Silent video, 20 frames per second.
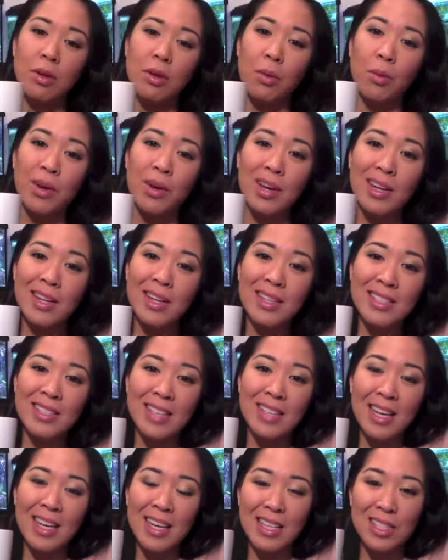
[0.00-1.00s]
What can I
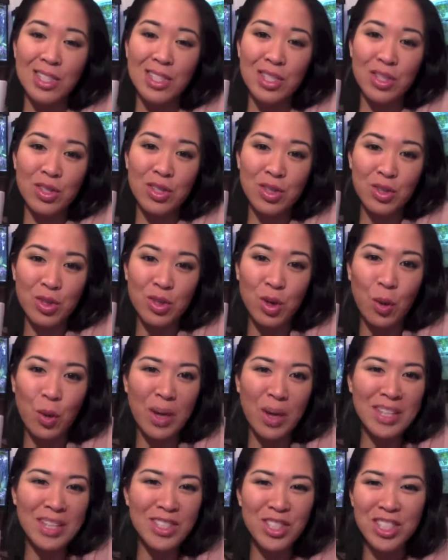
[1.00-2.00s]
say? It's
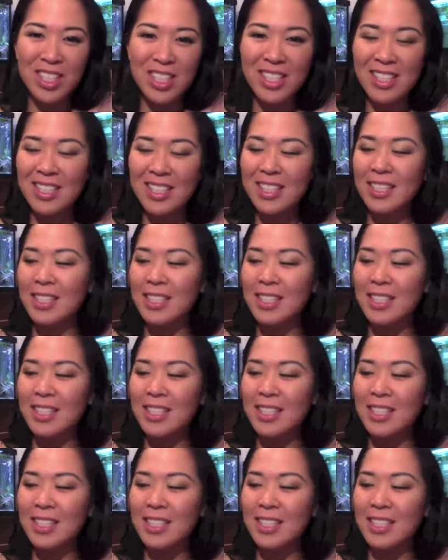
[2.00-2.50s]
quenching.